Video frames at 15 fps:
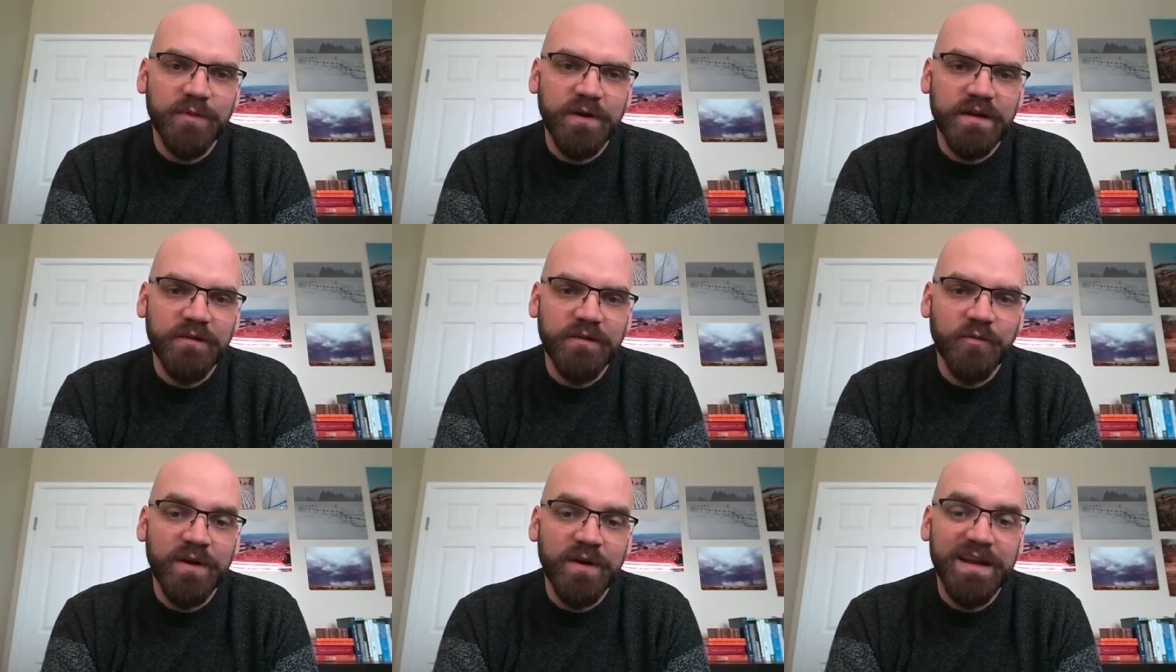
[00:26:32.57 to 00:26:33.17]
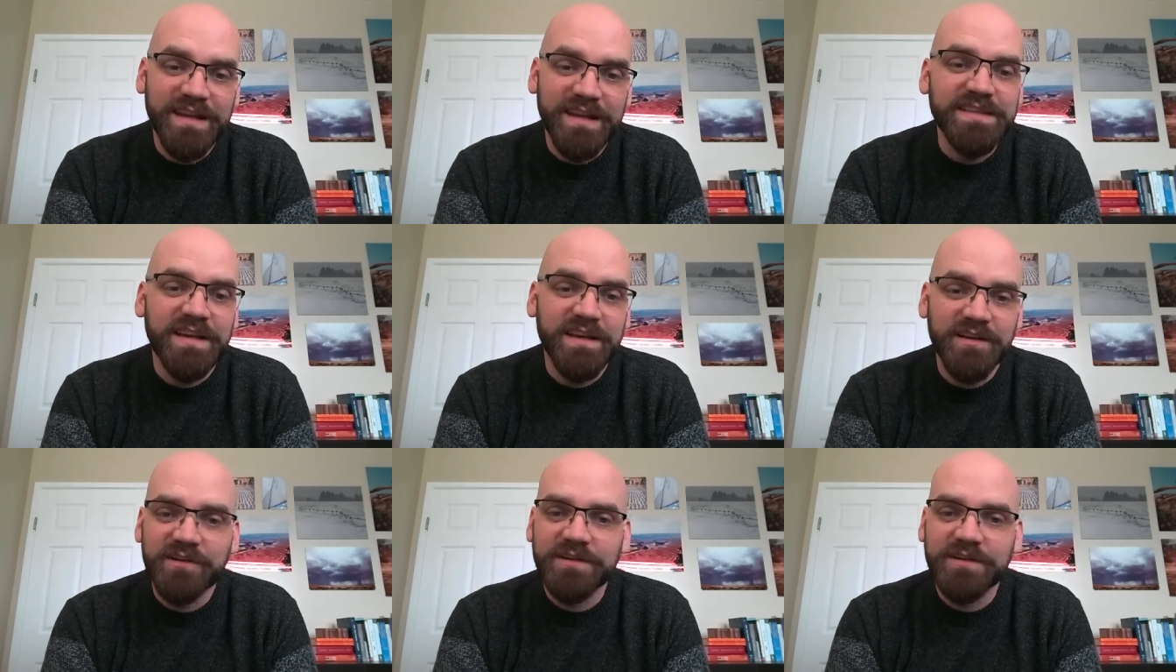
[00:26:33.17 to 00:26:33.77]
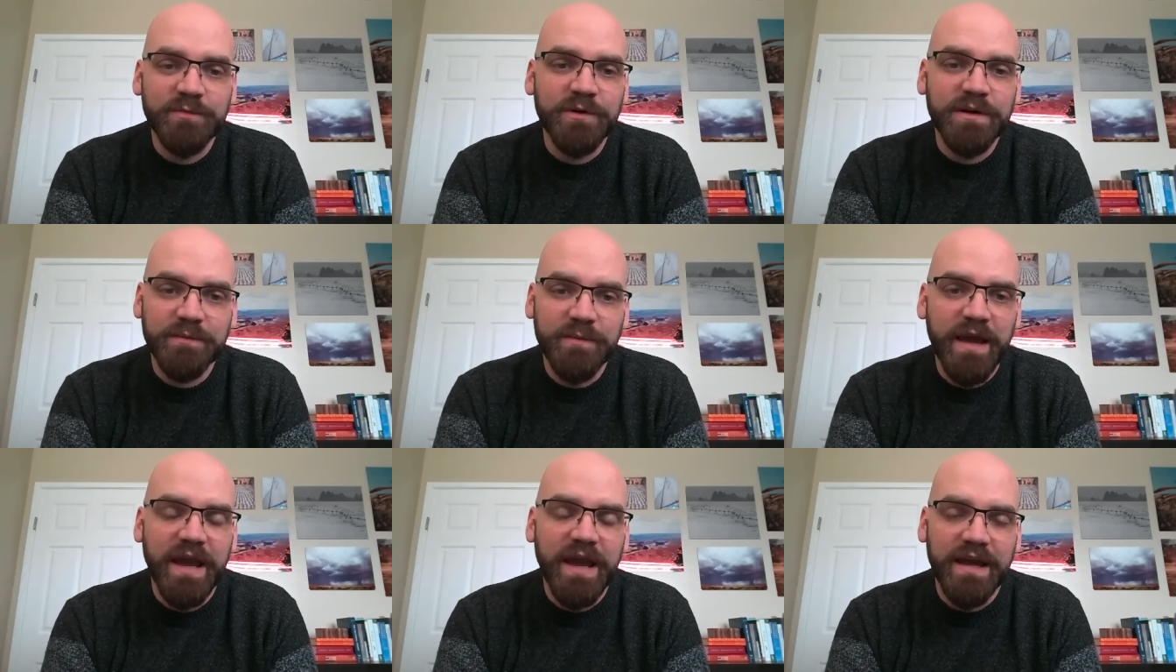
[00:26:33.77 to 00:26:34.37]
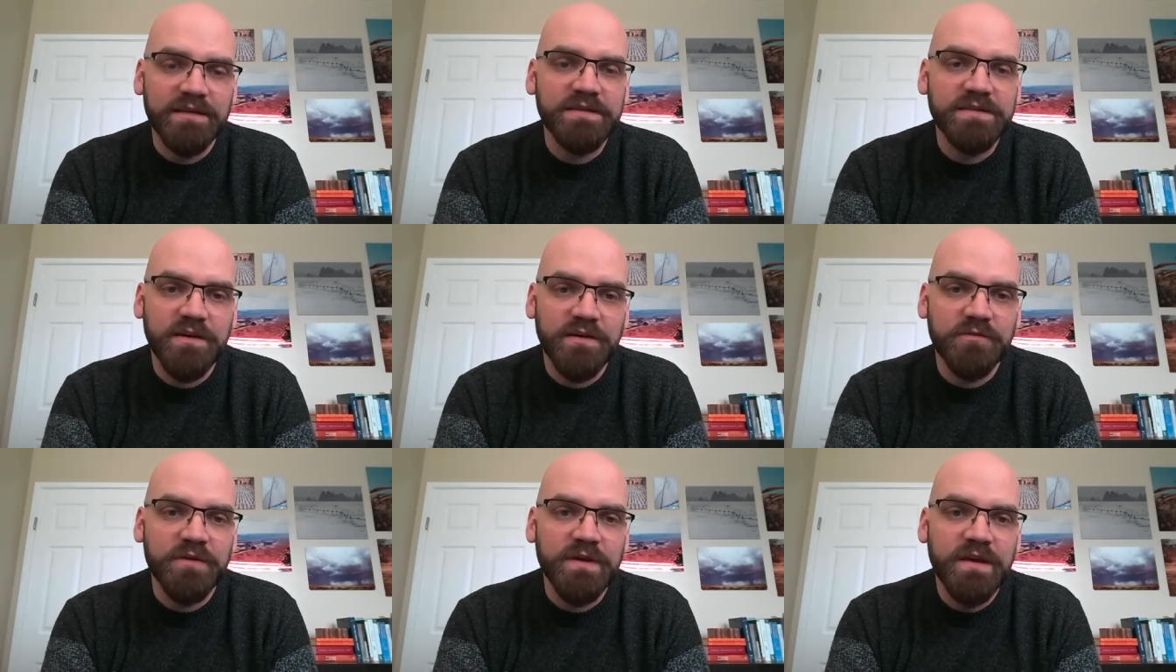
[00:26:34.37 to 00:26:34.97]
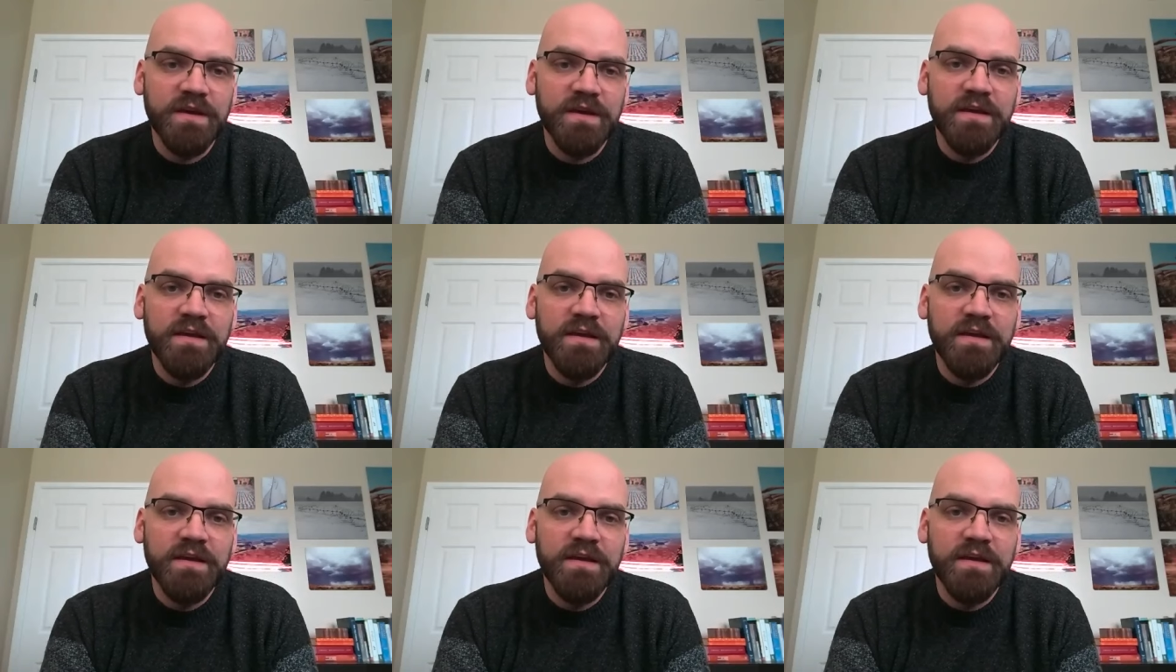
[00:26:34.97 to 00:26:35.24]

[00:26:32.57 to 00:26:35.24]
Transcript: But when it is anger, it's pretty bad. So